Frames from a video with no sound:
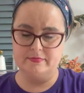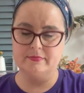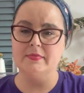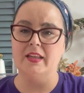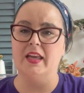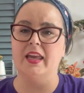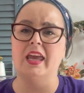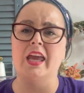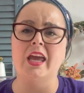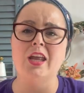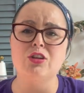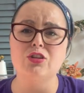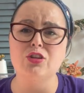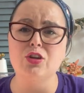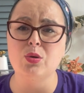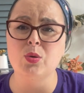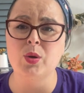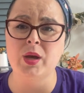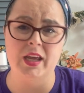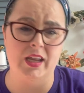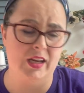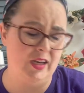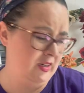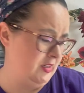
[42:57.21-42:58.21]
I can't do
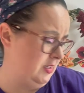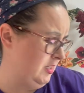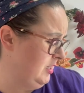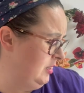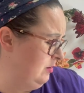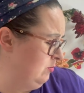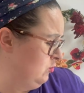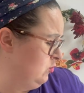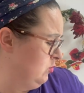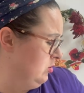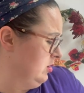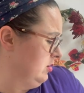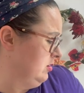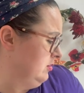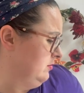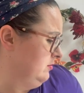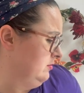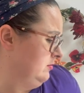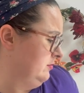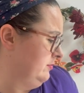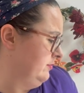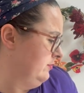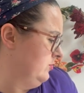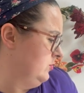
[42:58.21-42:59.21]
it anymore.
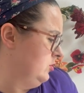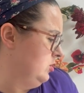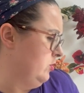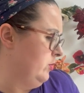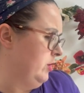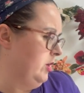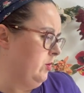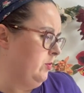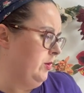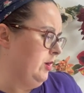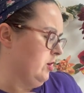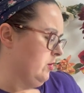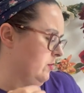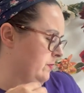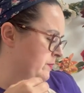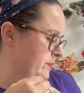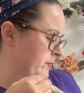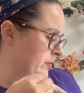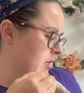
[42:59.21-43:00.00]
So here we go.